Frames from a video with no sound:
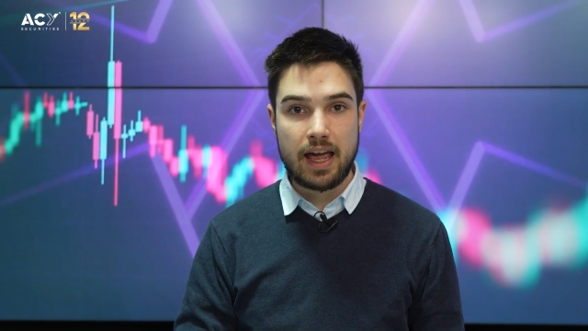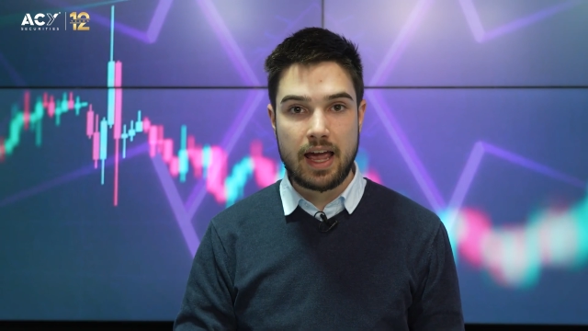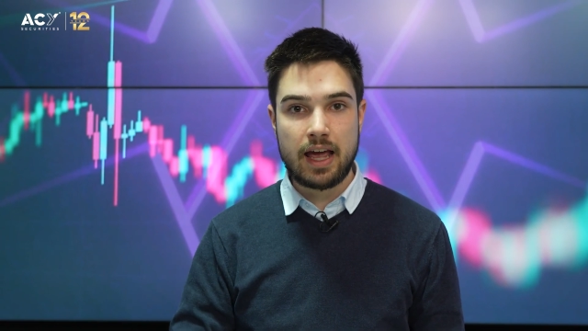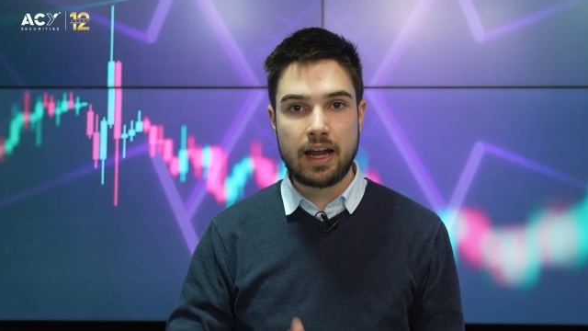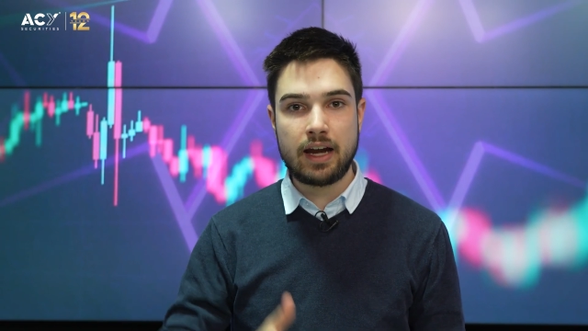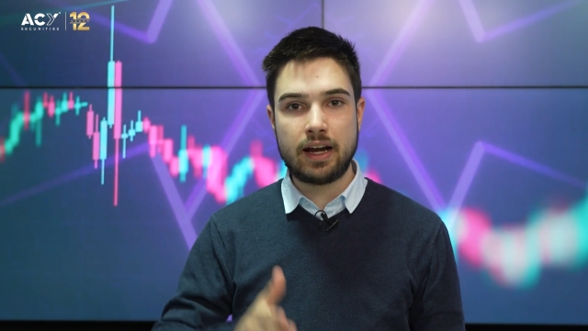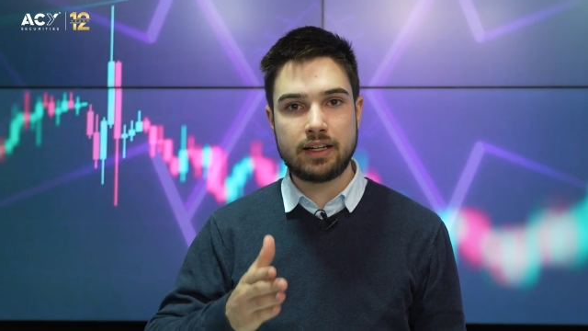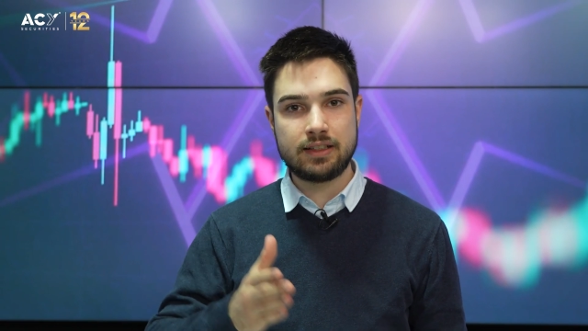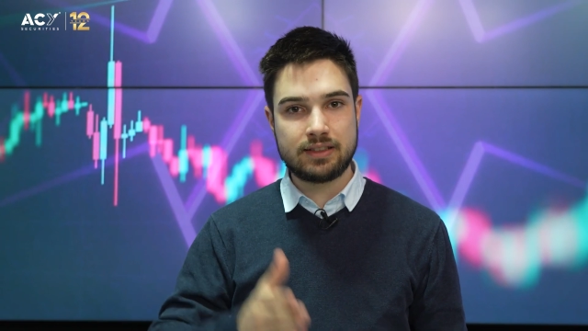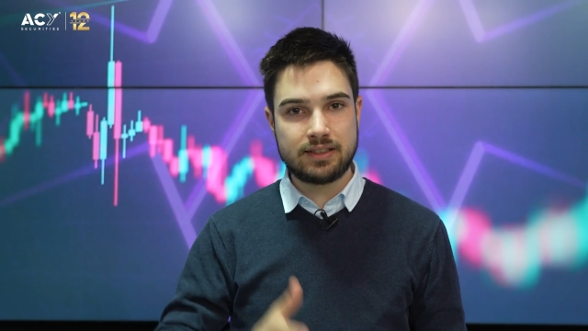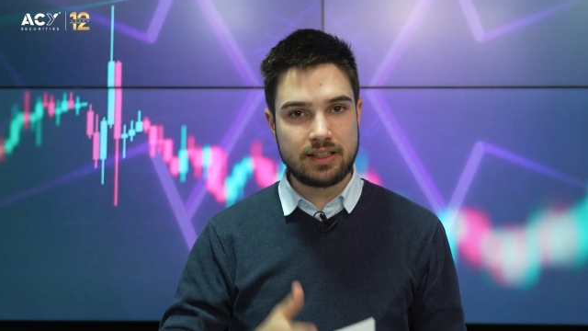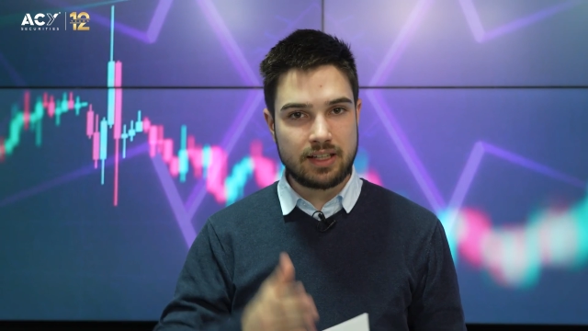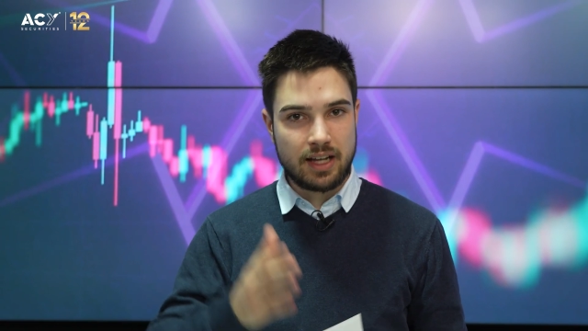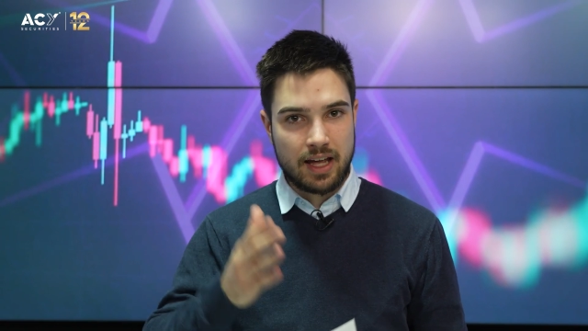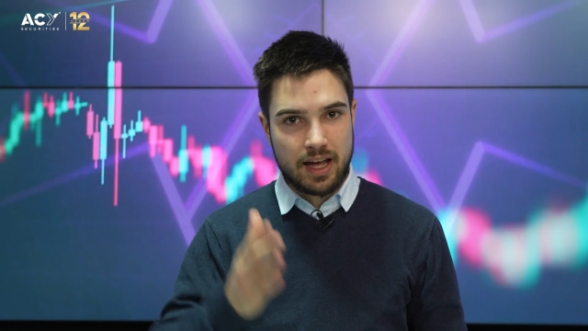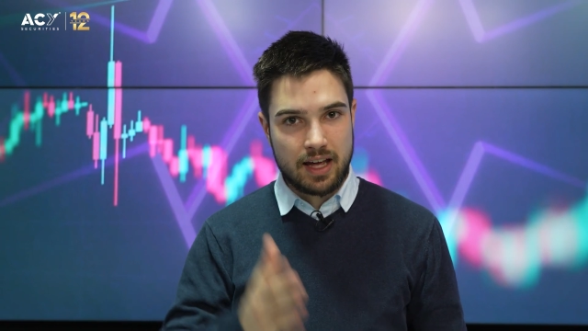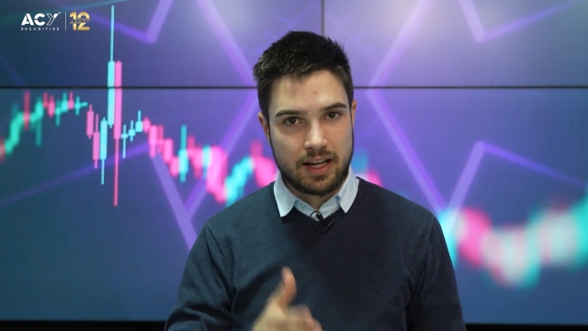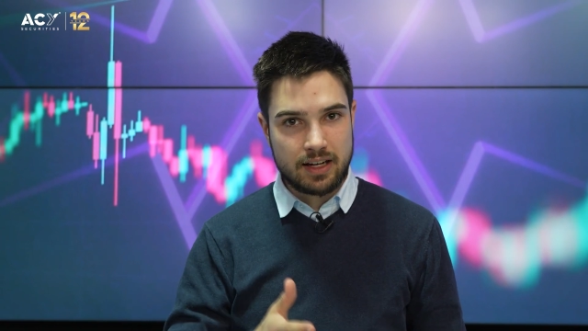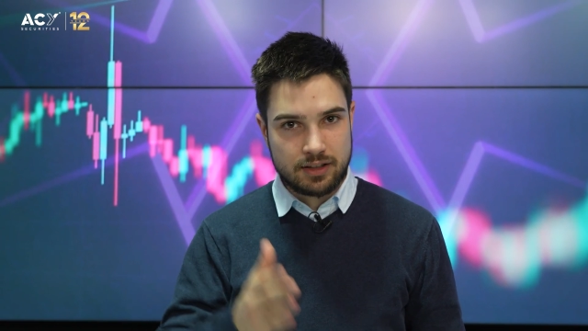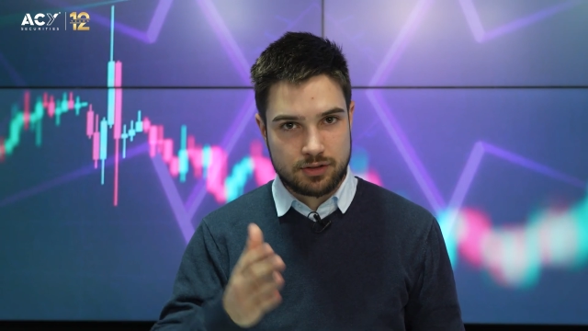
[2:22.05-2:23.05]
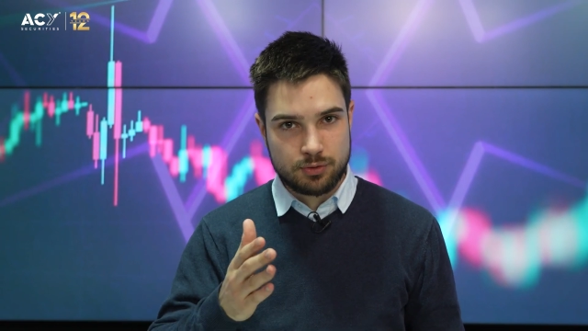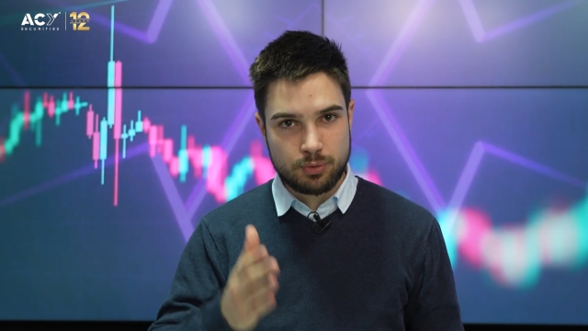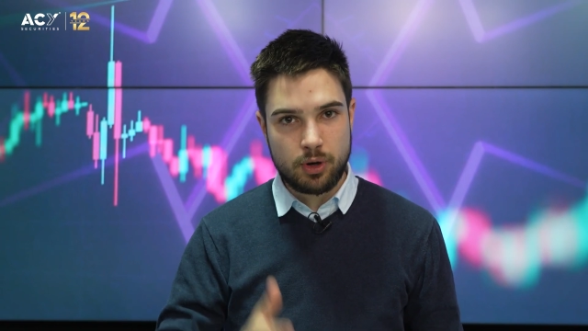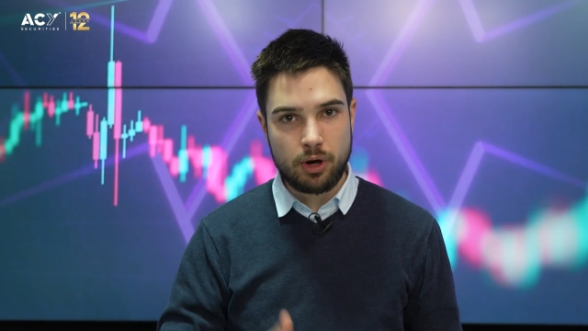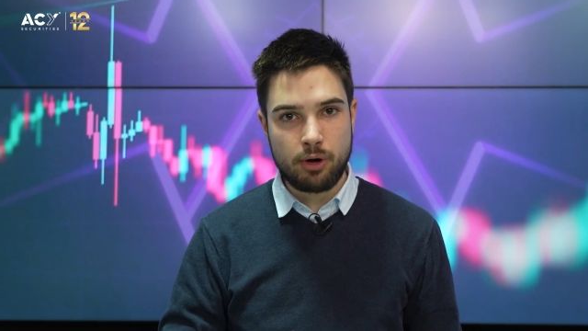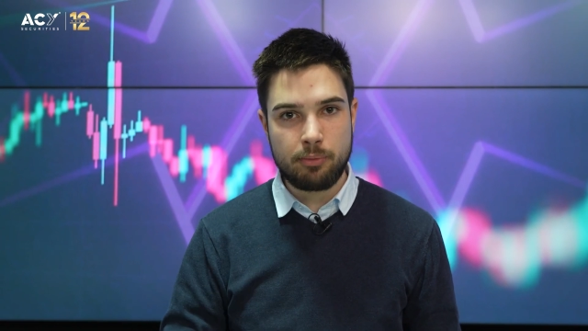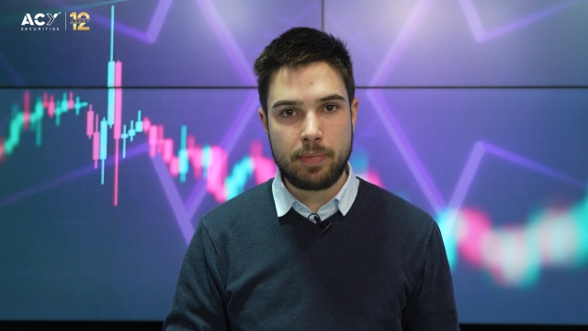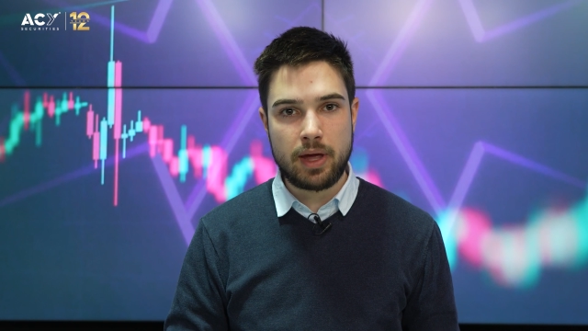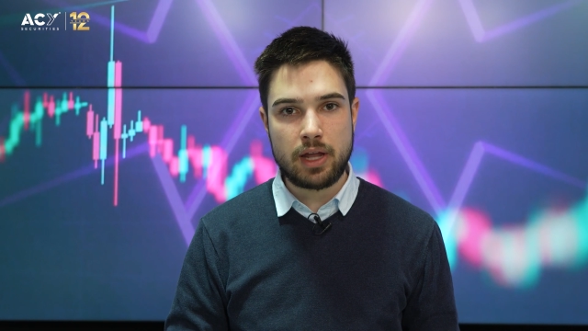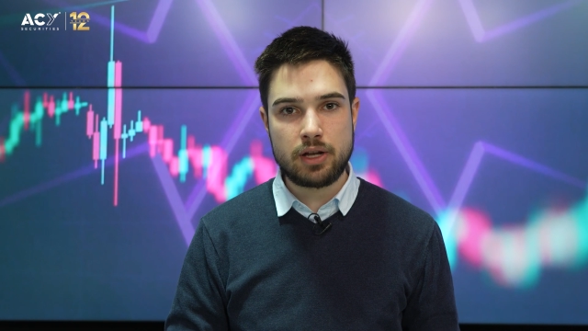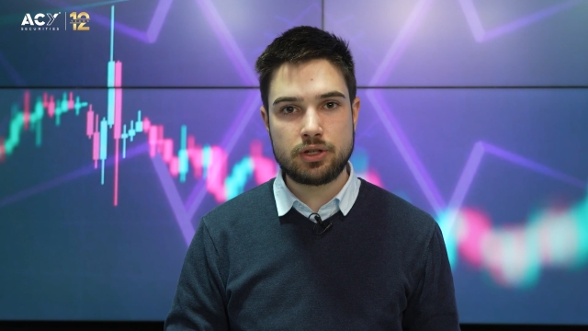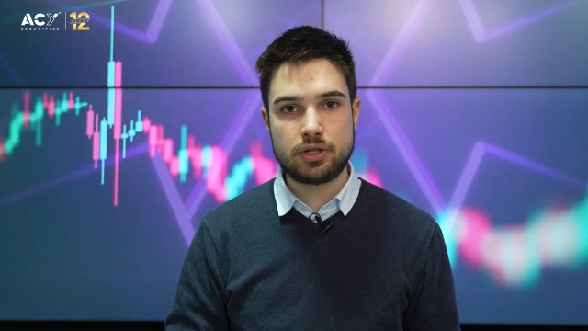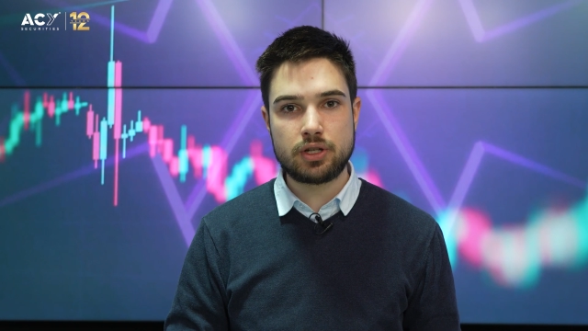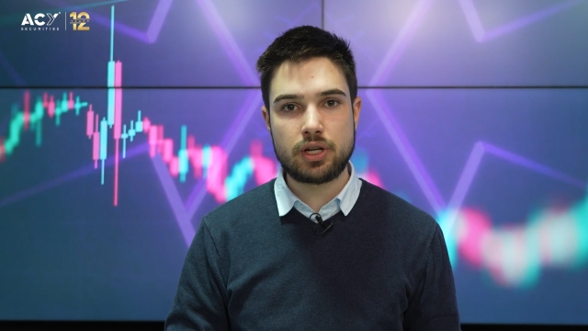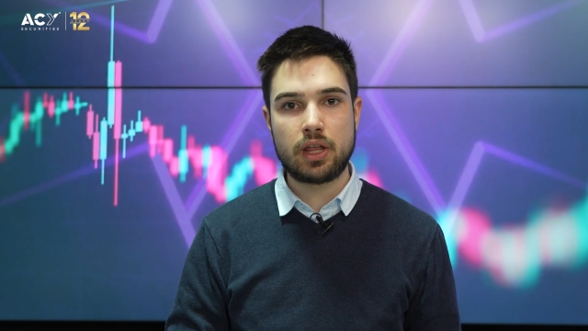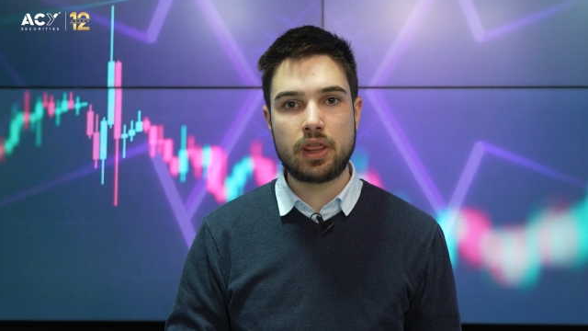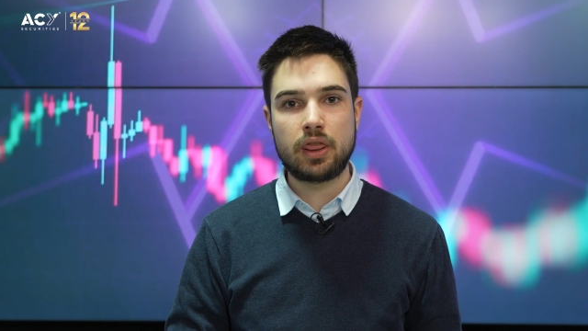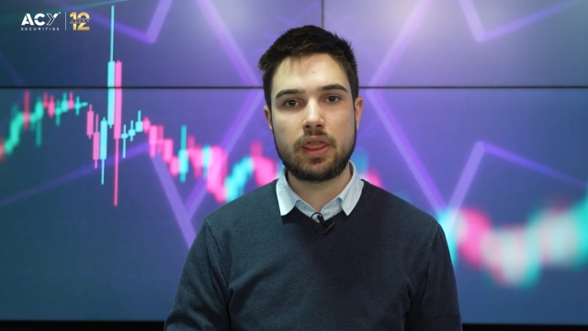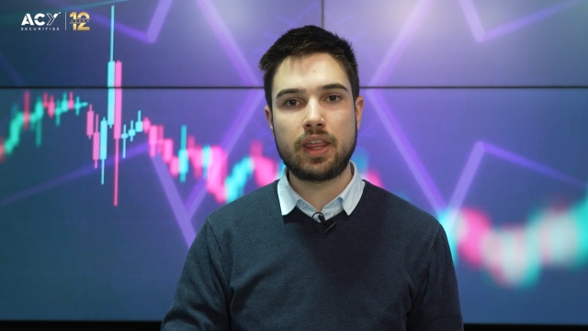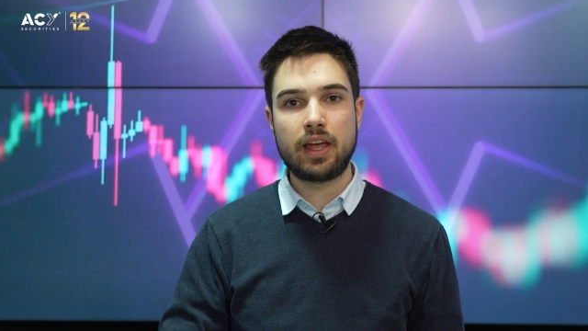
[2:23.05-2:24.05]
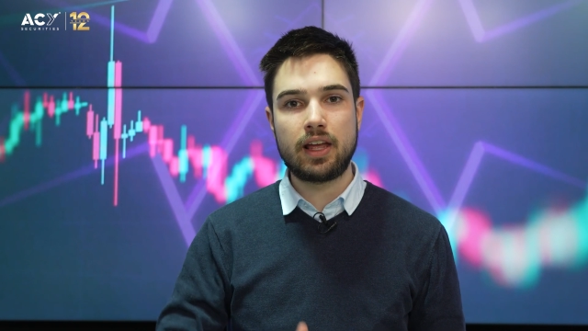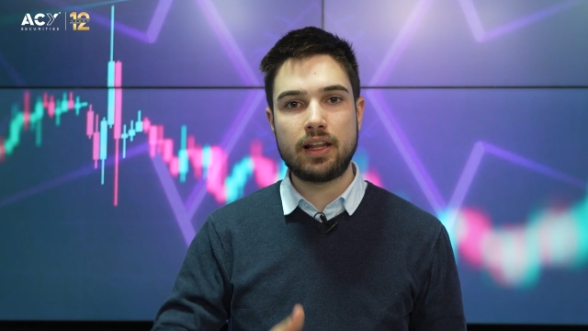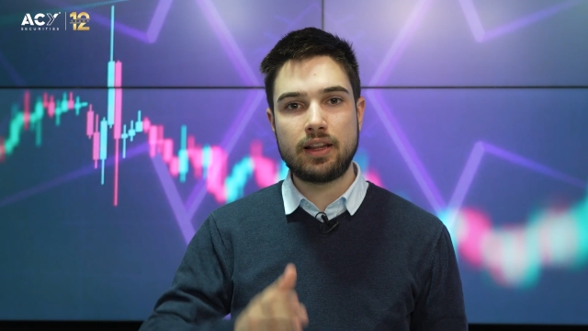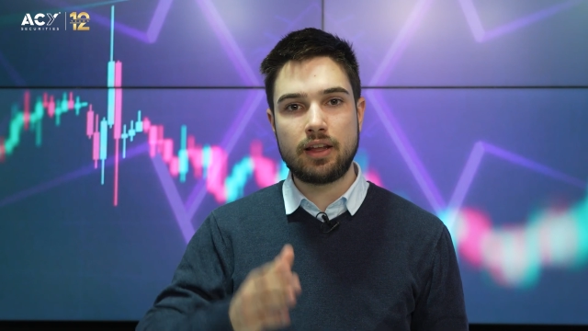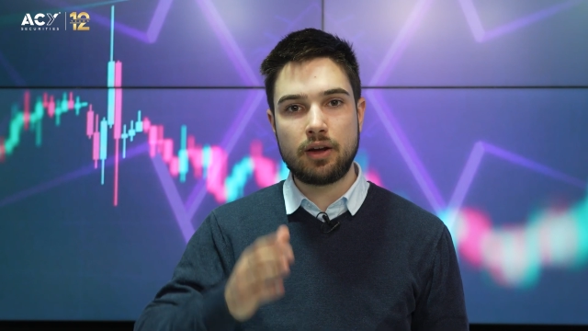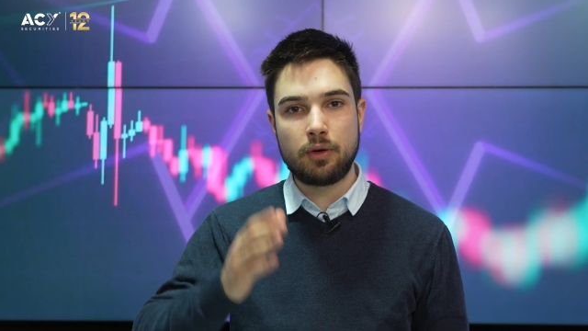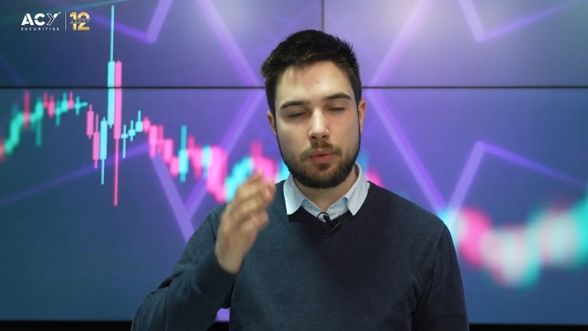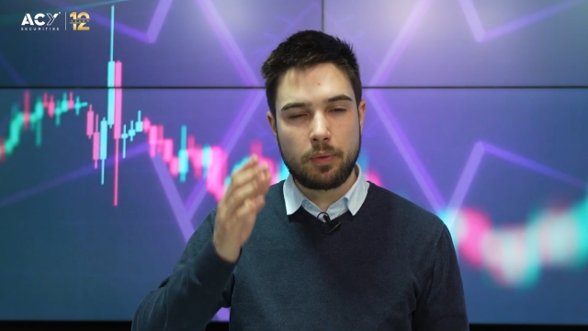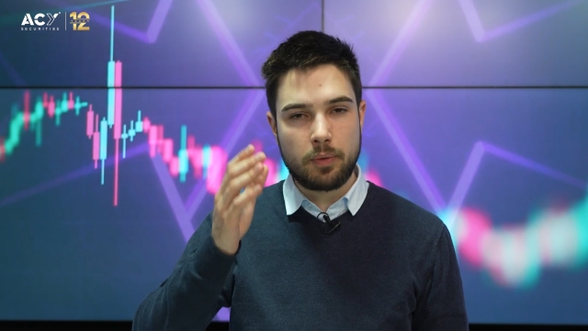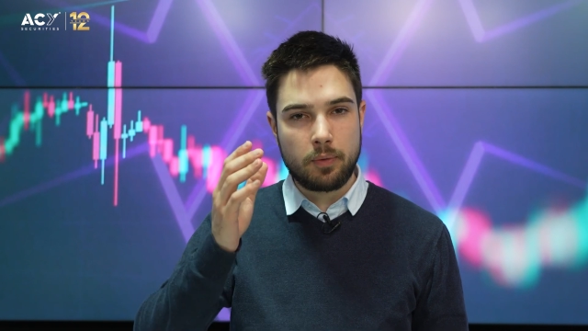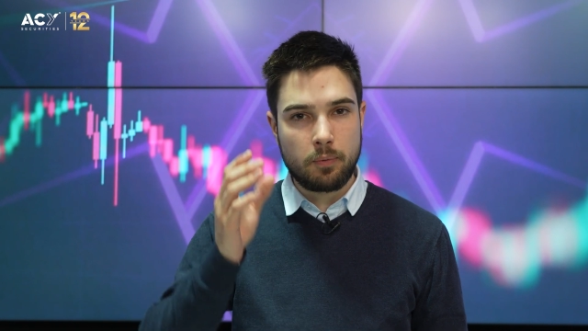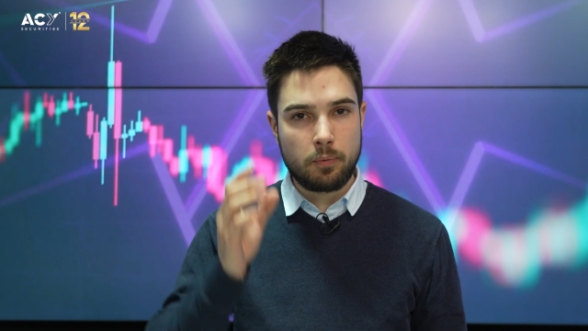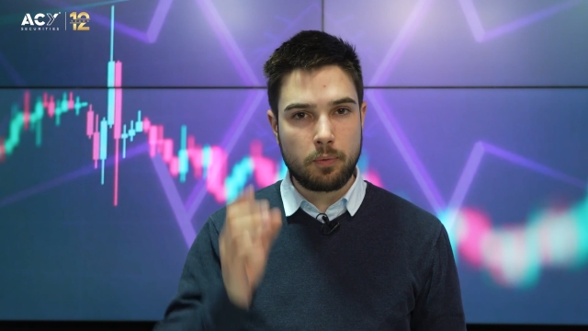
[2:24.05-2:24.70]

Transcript: And I did had as well mention that there